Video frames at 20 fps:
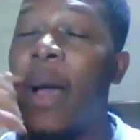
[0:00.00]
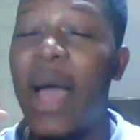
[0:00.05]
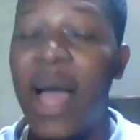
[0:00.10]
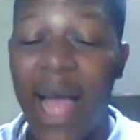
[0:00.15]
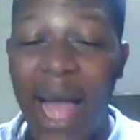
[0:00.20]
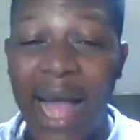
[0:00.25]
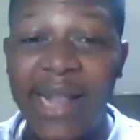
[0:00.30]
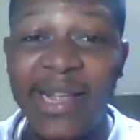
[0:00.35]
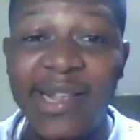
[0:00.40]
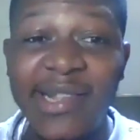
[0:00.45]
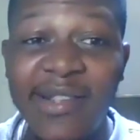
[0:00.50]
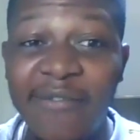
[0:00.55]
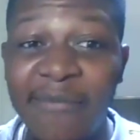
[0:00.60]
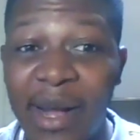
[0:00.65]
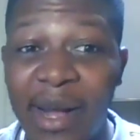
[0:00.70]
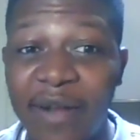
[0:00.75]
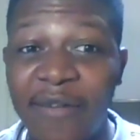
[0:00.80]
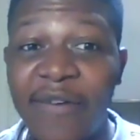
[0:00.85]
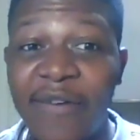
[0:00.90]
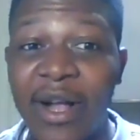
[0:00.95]
additive
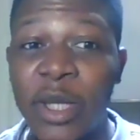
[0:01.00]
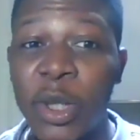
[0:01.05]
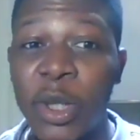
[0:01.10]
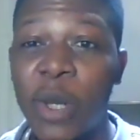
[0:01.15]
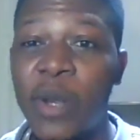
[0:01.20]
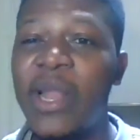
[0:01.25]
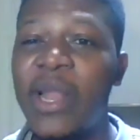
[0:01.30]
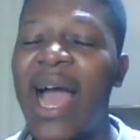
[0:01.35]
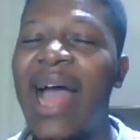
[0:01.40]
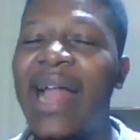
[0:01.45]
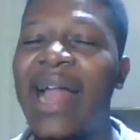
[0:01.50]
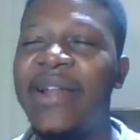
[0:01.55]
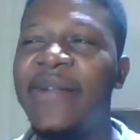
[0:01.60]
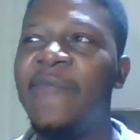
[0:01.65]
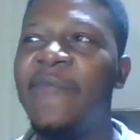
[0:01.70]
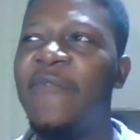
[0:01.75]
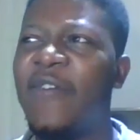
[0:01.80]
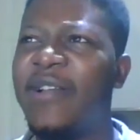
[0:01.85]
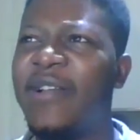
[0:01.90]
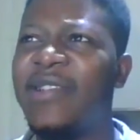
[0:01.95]
manufacturing, and
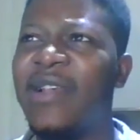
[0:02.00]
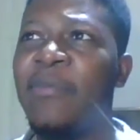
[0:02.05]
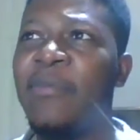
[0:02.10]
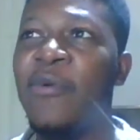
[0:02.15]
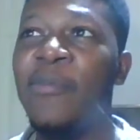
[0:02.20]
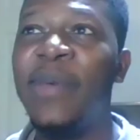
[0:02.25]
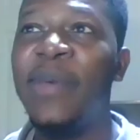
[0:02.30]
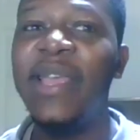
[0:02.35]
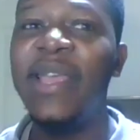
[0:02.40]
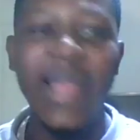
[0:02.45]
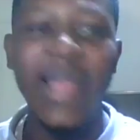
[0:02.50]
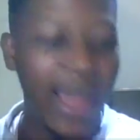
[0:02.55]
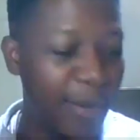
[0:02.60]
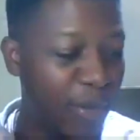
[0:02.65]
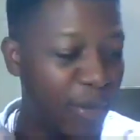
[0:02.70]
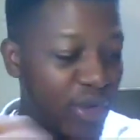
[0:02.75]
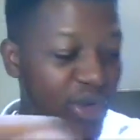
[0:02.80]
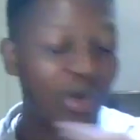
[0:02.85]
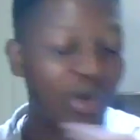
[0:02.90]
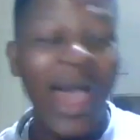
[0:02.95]
for example, being
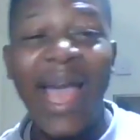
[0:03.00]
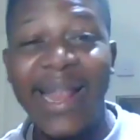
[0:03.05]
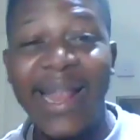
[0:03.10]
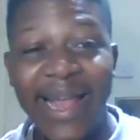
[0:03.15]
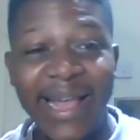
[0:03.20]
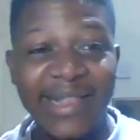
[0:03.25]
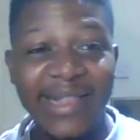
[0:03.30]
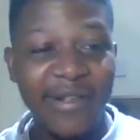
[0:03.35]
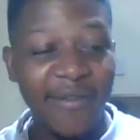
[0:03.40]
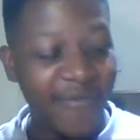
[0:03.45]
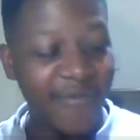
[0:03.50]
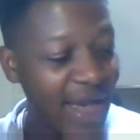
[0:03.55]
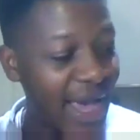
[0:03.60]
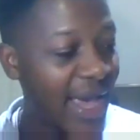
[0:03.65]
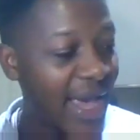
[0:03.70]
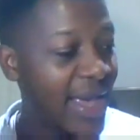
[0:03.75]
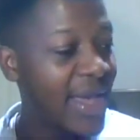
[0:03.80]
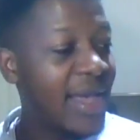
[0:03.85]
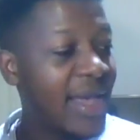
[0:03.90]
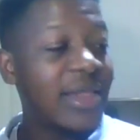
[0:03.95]
able to identify
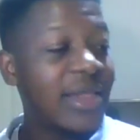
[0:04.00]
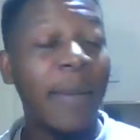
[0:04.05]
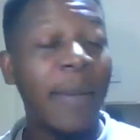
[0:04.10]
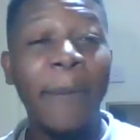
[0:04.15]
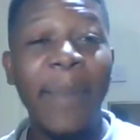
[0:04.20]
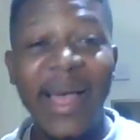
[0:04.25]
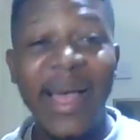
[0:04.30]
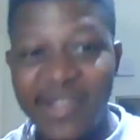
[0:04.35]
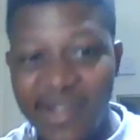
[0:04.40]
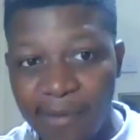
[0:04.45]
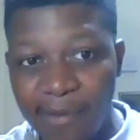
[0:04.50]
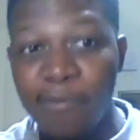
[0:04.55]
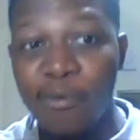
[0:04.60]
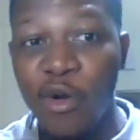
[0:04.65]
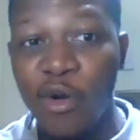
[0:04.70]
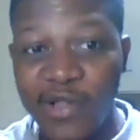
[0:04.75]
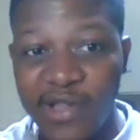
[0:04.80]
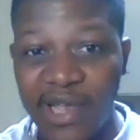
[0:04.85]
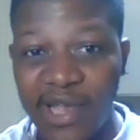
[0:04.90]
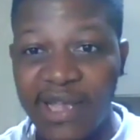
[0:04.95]
the best
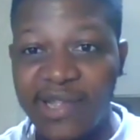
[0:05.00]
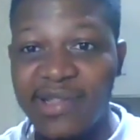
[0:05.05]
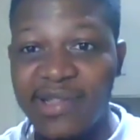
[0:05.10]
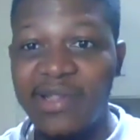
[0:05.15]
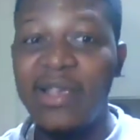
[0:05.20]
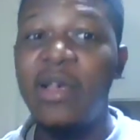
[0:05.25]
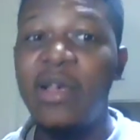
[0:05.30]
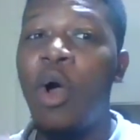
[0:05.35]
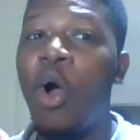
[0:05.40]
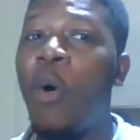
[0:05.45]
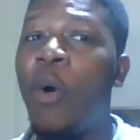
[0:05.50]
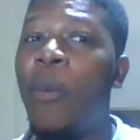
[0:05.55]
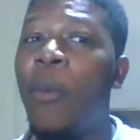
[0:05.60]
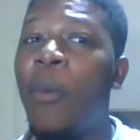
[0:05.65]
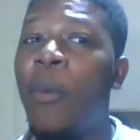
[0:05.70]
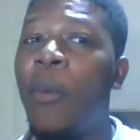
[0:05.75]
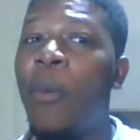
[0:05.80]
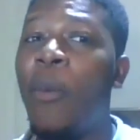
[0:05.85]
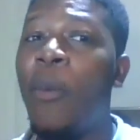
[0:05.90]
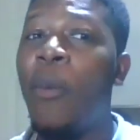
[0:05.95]
process or
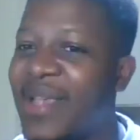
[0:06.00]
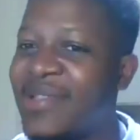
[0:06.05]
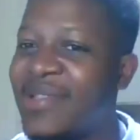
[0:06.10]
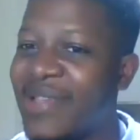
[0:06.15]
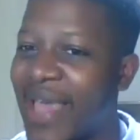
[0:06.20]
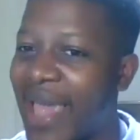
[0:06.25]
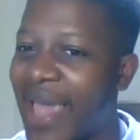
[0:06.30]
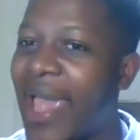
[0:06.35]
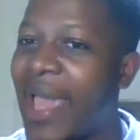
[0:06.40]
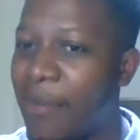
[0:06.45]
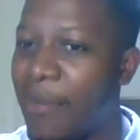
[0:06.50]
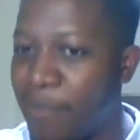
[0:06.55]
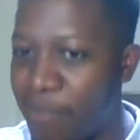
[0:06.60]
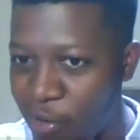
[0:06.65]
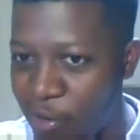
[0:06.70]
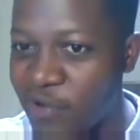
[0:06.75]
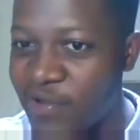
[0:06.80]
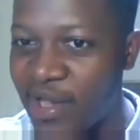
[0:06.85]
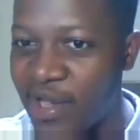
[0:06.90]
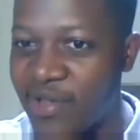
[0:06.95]
the best AM
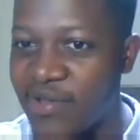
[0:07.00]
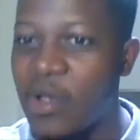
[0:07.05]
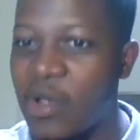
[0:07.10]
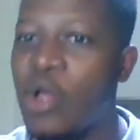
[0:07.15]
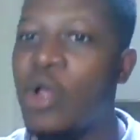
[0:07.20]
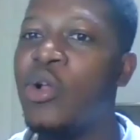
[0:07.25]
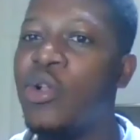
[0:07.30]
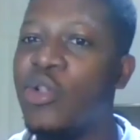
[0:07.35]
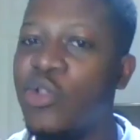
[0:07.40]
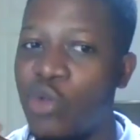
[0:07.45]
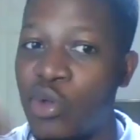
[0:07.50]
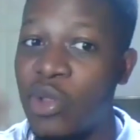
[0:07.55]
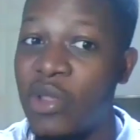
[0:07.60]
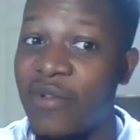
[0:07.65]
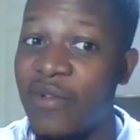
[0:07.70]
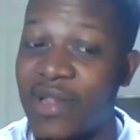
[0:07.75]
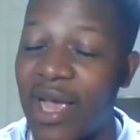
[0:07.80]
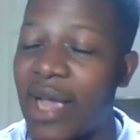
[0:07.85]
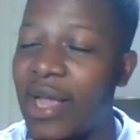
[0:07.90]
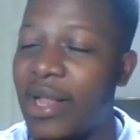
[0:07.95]
process to
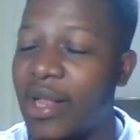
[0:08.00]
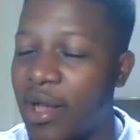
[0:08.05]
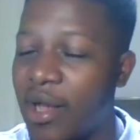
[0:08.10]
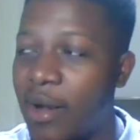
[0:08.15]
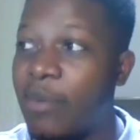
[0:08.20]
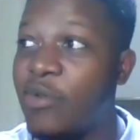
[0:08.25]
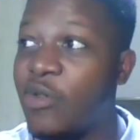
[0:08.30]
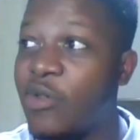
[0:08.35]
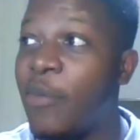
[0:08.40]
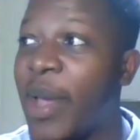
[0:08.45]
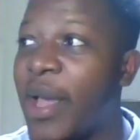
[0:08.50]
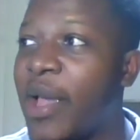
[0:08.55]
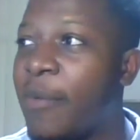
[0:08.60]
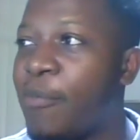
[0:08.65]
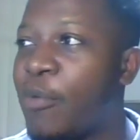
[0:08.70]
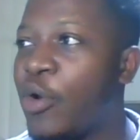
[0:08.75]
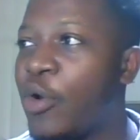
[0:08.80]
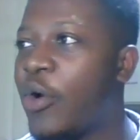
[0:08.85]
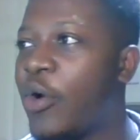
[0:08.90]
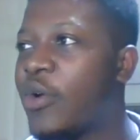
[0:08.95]
design to make a
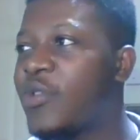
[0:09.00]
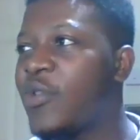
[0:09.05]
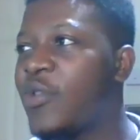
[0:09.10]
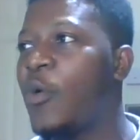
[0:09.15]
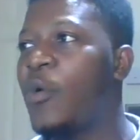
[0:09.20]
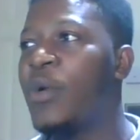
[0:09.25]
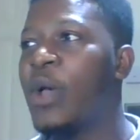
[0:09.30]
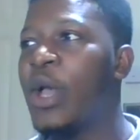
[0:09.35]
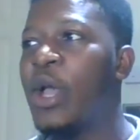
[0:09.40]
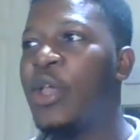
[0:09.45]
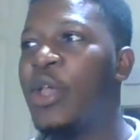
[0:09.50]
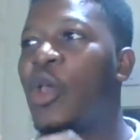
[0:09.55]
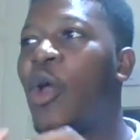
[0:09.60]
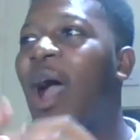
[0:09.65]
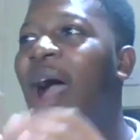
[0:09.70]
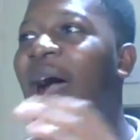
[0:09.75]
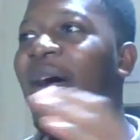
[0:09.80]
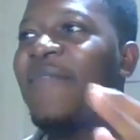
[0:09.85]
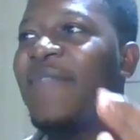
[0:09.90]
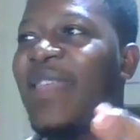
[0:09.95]
product. So you
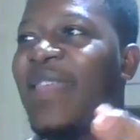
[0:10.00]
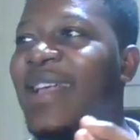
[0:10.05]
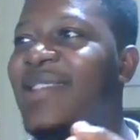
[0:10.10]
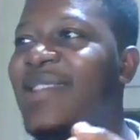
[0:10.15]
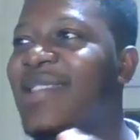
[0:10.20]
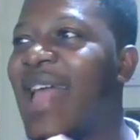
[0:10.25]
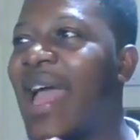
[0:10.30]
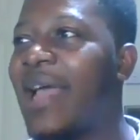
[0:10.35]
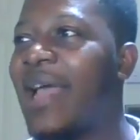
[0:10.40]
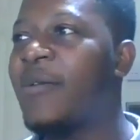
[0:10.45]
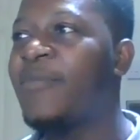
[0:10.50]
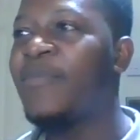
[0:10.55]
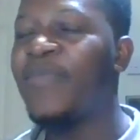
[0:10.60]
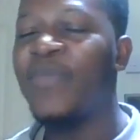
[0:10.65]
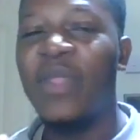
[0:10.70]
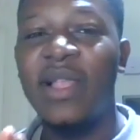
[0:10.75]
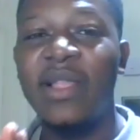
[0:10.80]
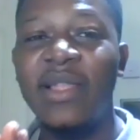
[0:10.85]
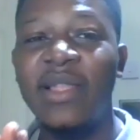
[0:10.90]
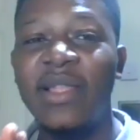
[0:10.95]
have things like
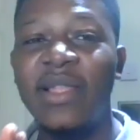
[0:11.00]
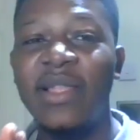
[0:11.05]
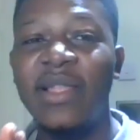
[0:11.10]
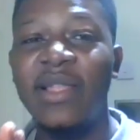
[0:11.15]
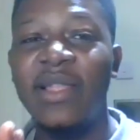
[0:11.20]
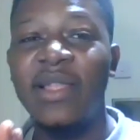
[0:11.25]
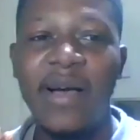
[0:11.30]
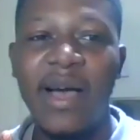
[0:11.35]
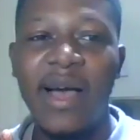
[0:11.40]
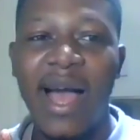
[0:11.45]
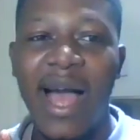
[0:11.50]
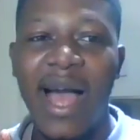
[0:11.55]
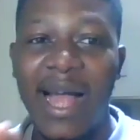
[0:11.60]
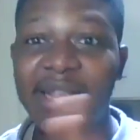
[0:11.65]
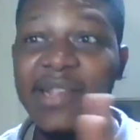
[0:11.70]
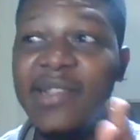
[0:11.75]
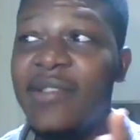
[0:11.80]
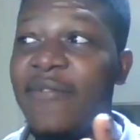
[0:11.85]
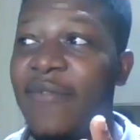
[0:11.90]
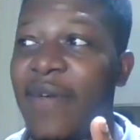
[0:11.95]
the
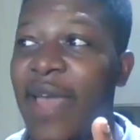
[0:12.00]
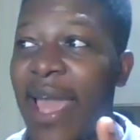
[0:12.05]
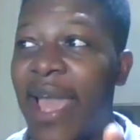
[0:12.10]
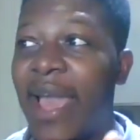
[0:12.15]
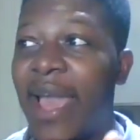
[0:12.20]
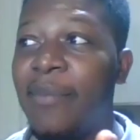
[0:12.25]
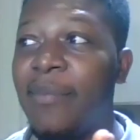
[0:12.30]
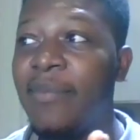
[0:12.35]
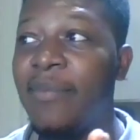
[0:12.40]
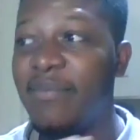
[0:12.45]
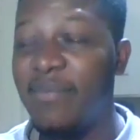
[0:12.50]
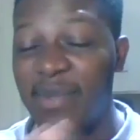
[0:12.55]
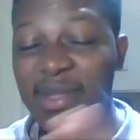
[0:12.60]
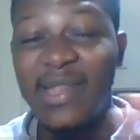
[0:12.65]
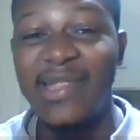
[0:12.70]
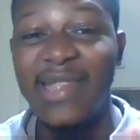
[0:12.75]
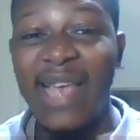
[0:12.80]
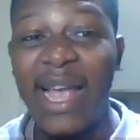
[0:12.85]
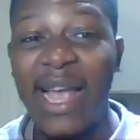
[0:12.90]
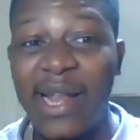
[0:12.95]
additive AM
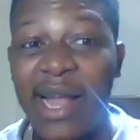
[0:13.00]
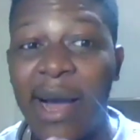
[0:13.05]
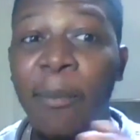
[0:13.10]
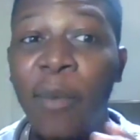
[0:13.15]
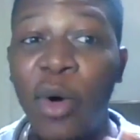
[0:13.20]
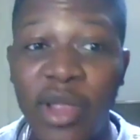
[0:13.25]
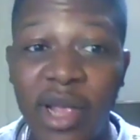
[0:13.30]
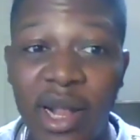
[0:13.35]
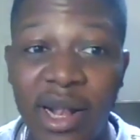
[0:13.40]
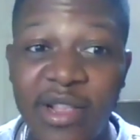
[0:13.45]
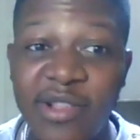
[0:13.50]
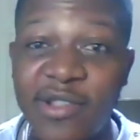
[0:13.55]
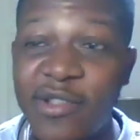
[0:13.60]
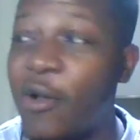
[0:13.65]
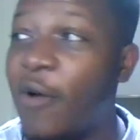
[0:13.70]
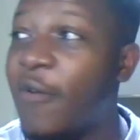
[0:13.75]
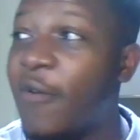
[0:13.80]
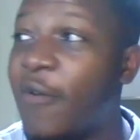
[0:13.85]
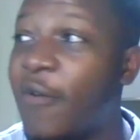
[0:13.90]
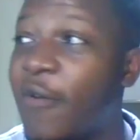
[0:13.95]
design and modeling
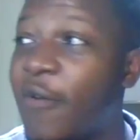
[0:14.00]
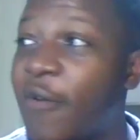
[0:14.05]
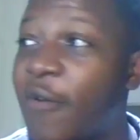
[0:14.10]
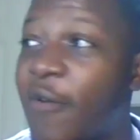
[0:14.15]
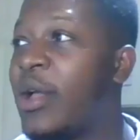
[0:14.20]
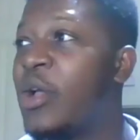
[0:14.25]
software.